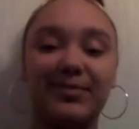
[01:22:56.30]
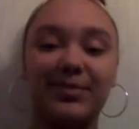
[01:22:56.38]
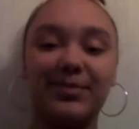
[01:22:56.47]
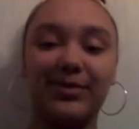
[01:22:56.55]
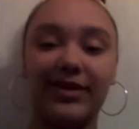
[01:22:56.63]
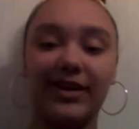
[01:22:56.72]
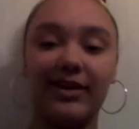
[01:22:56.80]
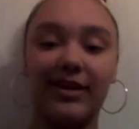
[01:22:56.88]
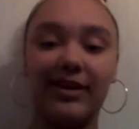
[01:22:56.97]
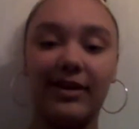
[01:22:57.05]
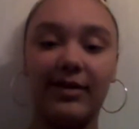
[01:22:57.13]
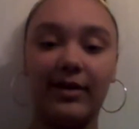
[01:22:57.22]
a pretty
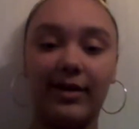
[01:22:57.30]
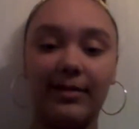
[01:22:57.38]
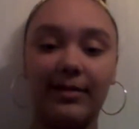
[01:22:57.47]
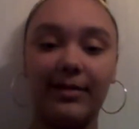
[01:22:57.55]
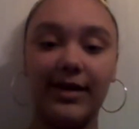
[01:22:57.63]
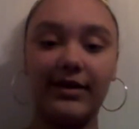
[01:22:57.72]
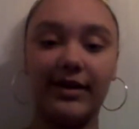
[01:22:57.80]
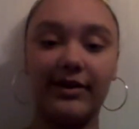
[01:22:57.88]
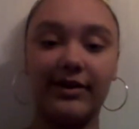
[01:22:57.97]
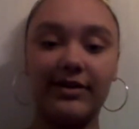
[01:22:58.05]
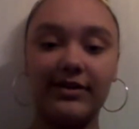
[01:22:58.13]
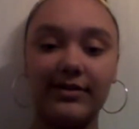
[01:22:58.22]
low pain
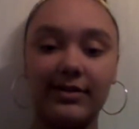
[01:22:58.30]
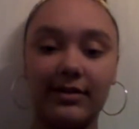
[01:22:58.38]
tolerance.